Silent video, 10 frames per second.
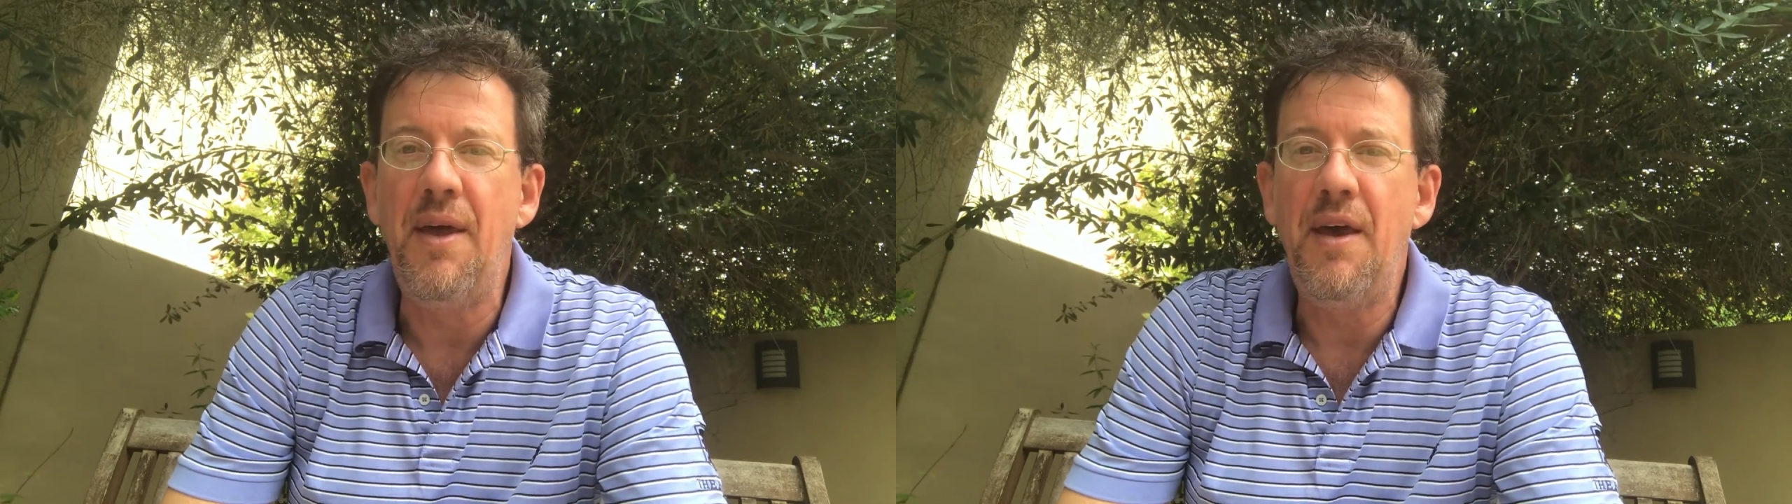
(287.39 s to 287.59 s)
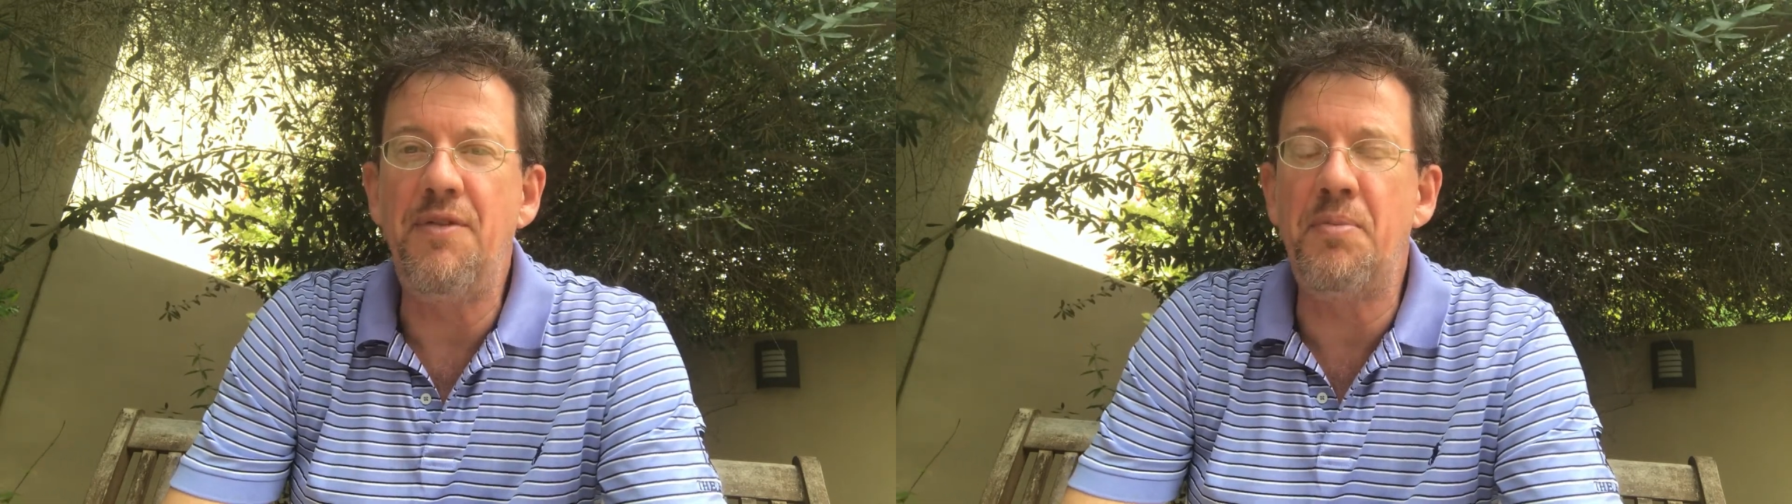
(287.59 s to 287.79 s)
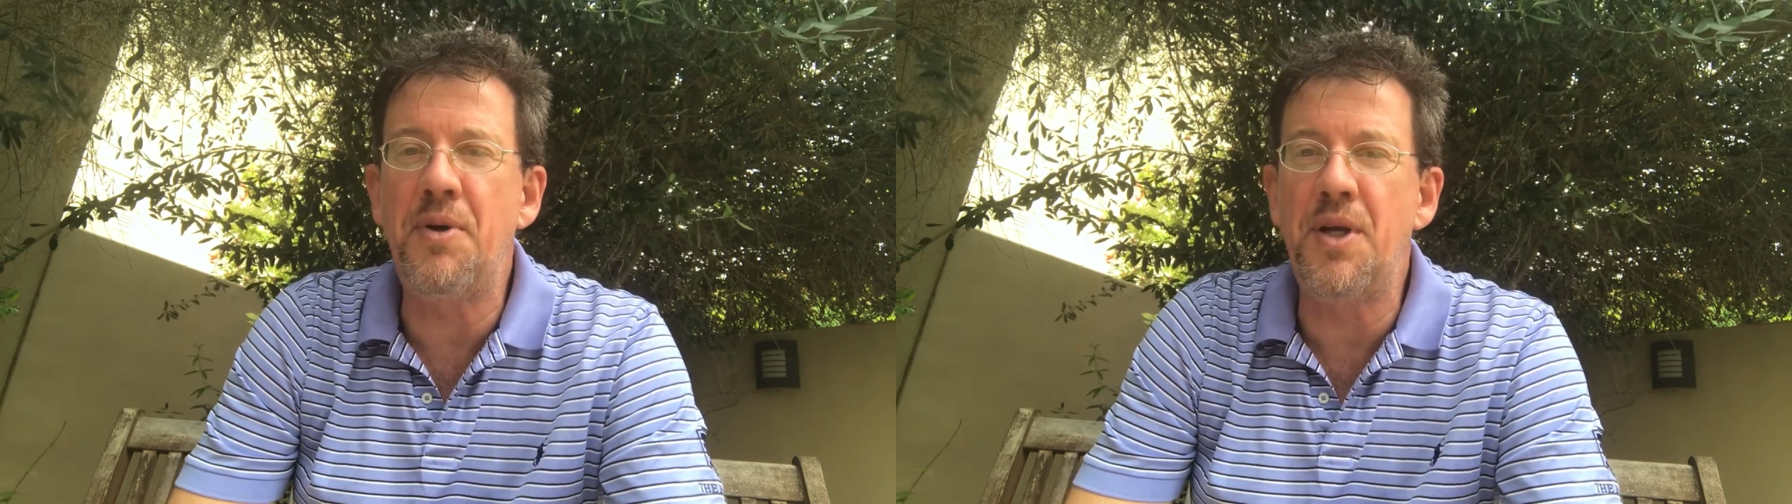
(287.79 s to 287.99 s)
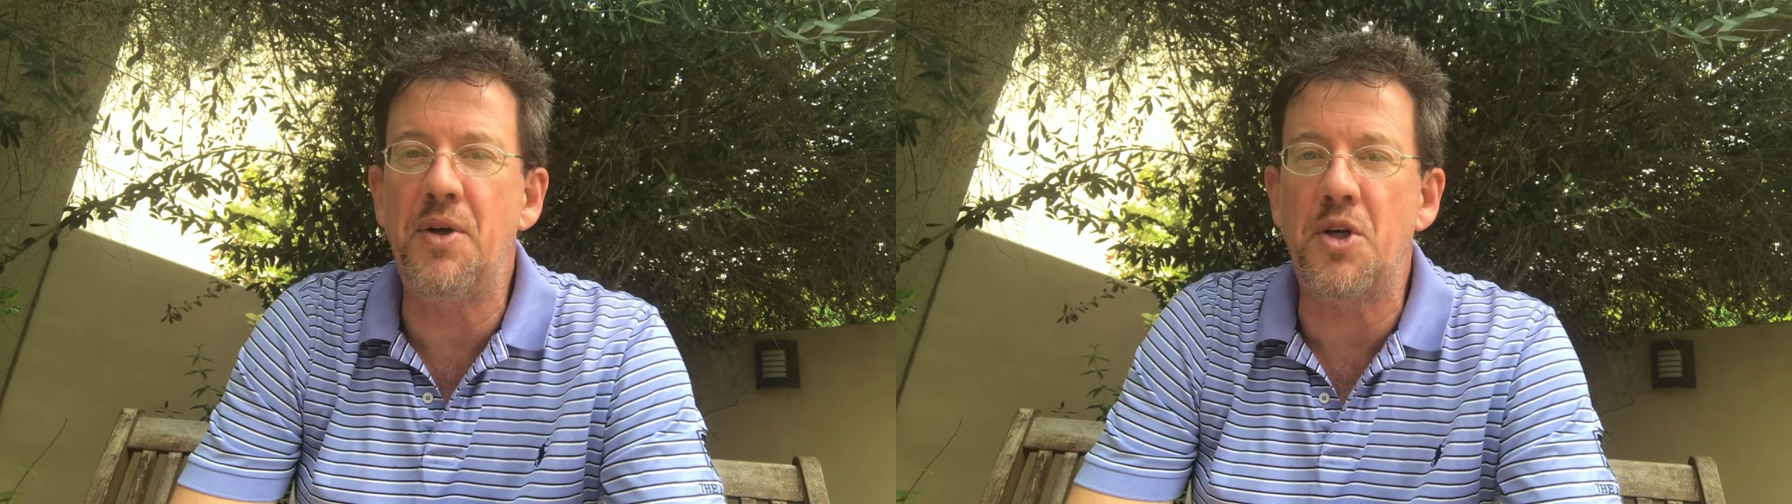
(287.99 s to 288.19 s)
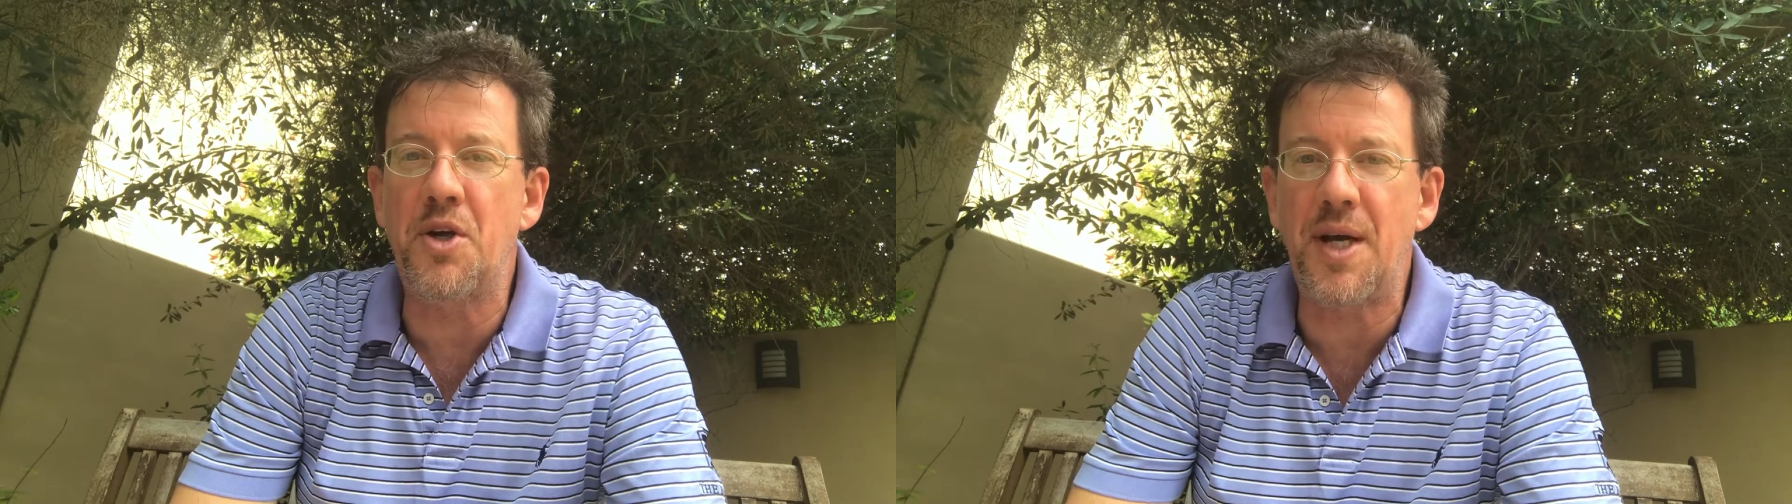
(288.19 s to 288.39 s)
if you're putting your
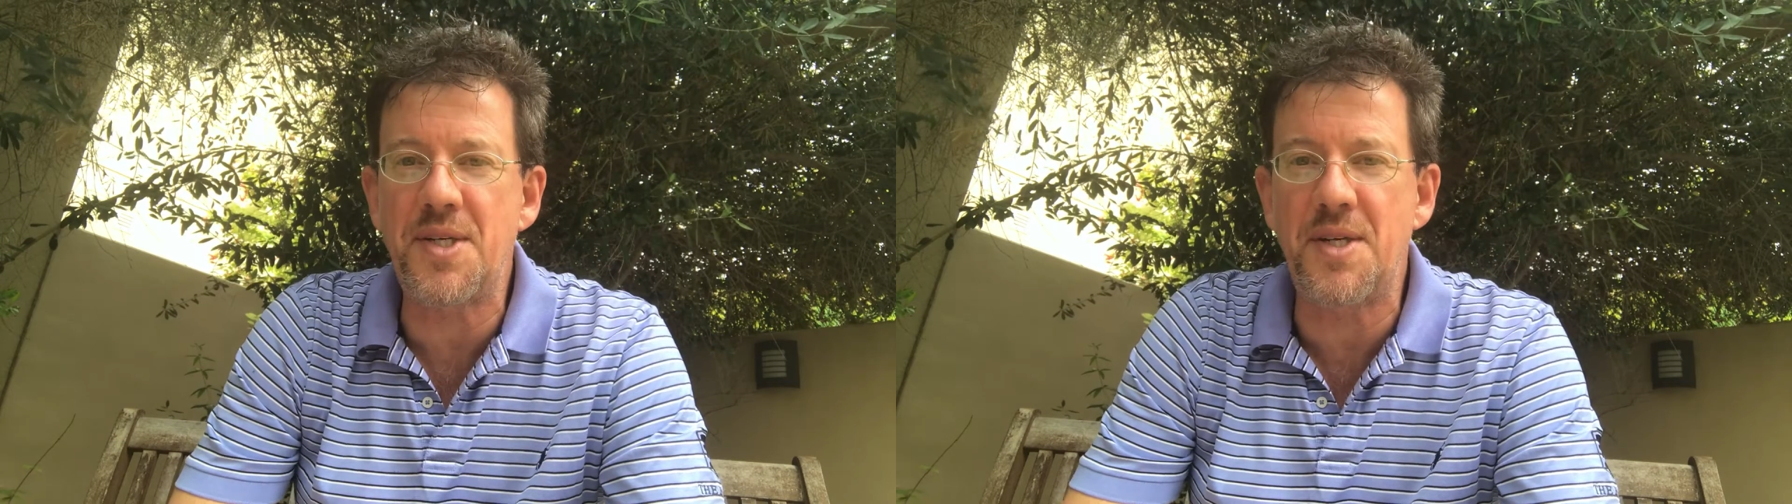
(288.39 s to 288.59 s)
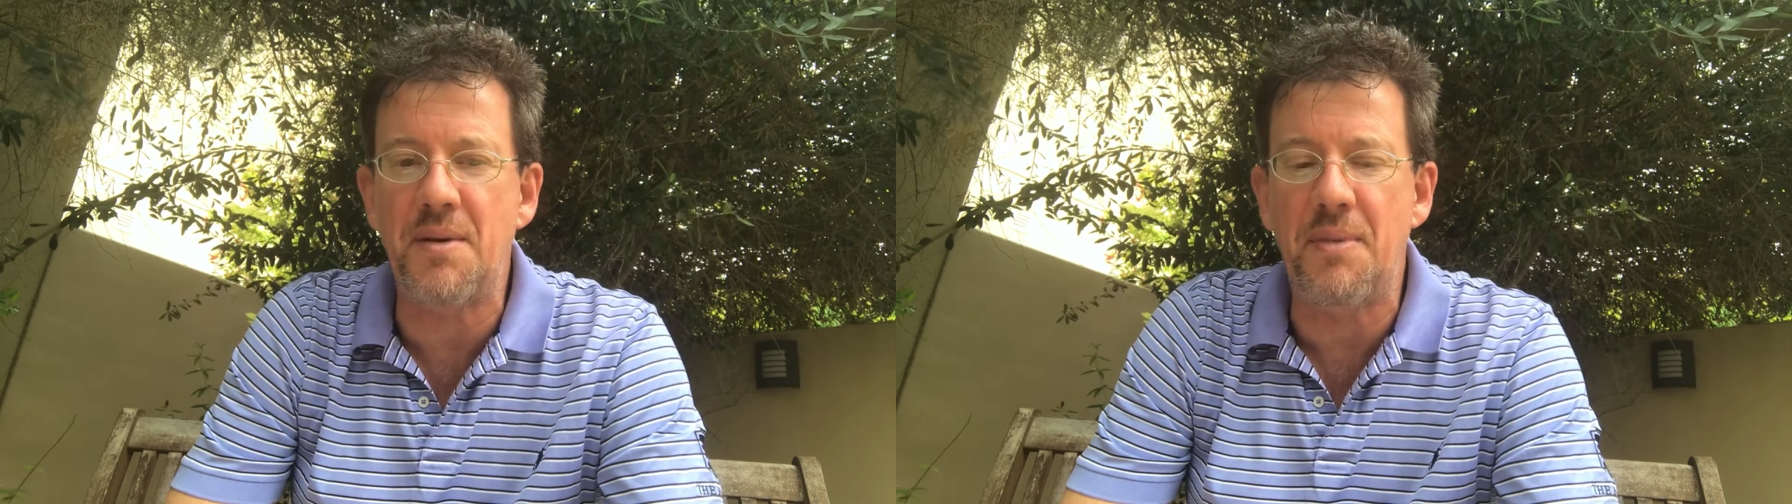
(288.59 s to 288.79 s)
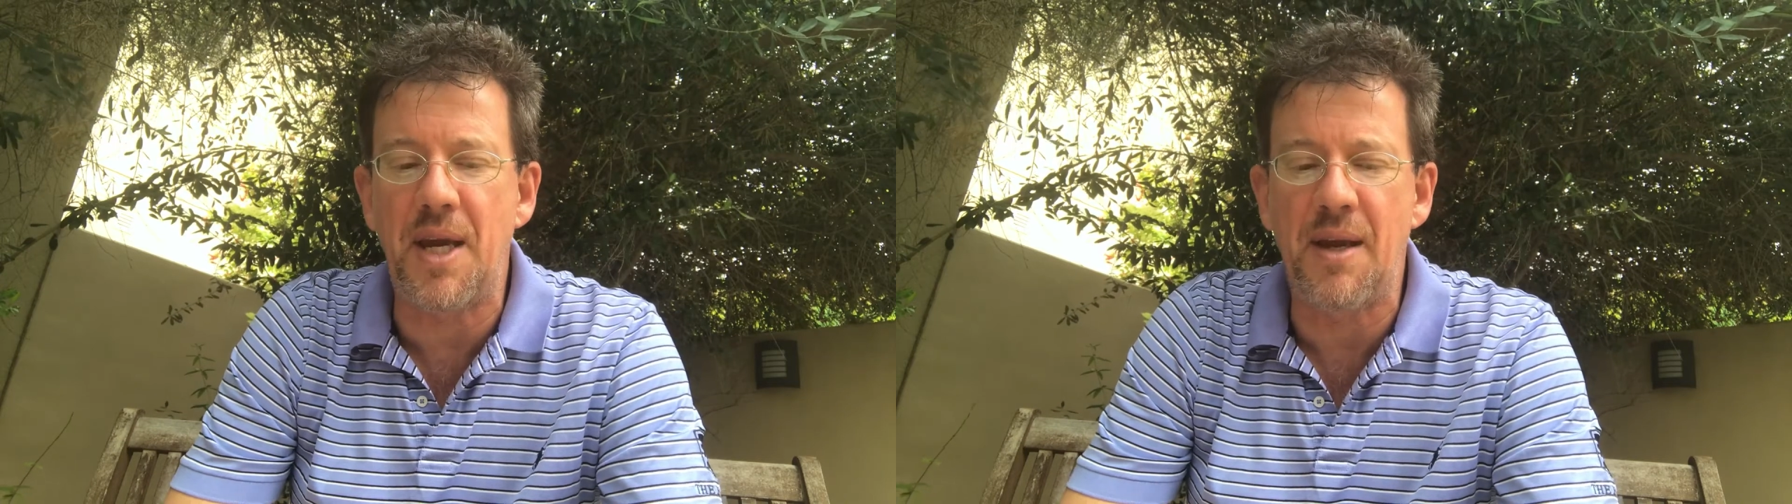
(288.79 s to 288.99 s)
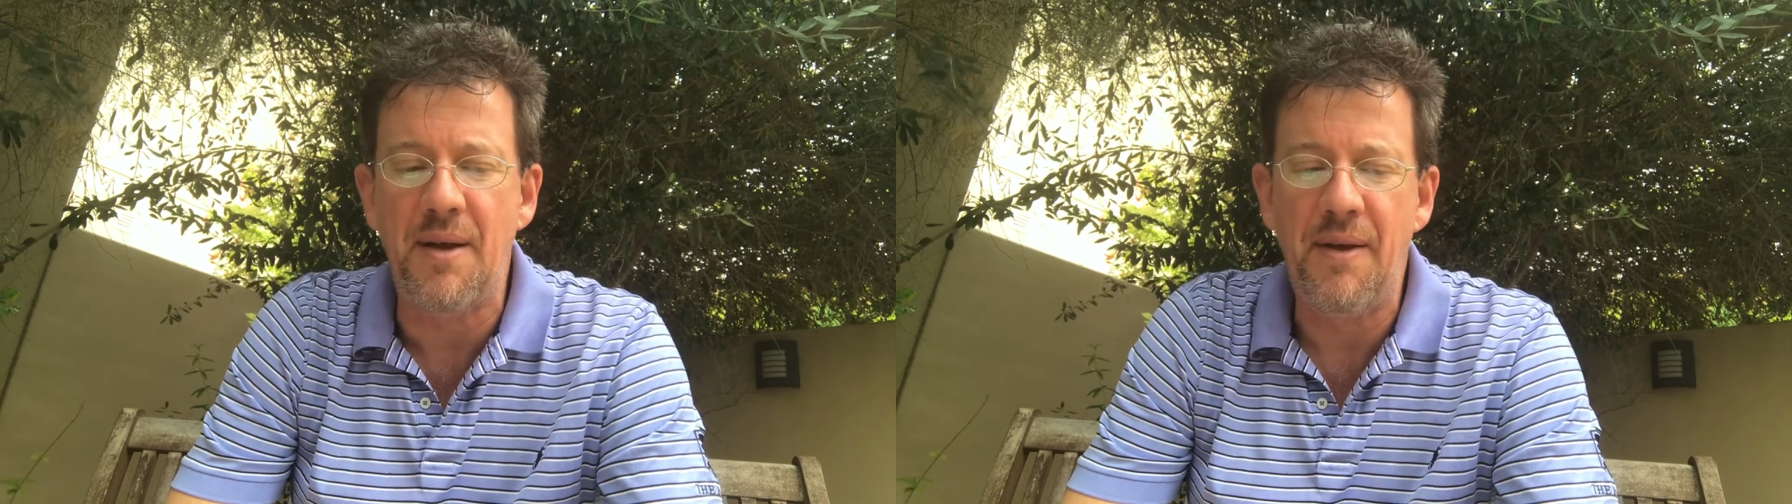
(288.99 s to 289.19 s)
trust in me,